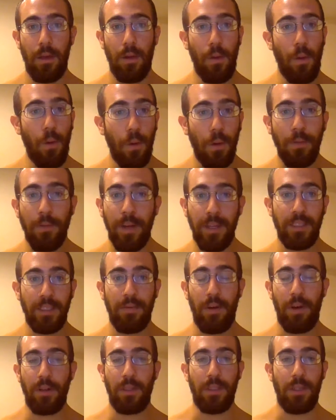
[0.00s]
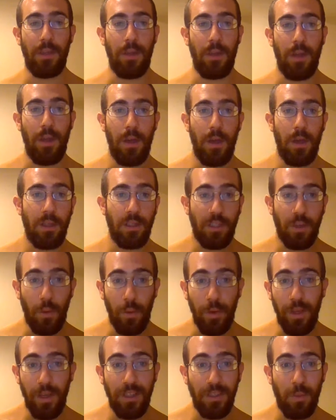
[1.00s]
or vice versa.
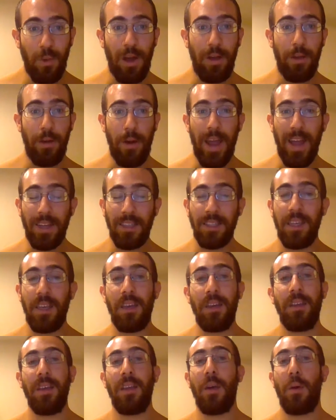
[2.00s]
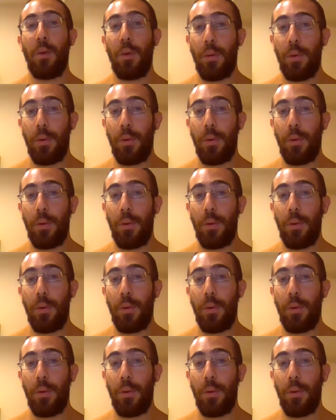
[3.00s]
Squeeze while you're exhaling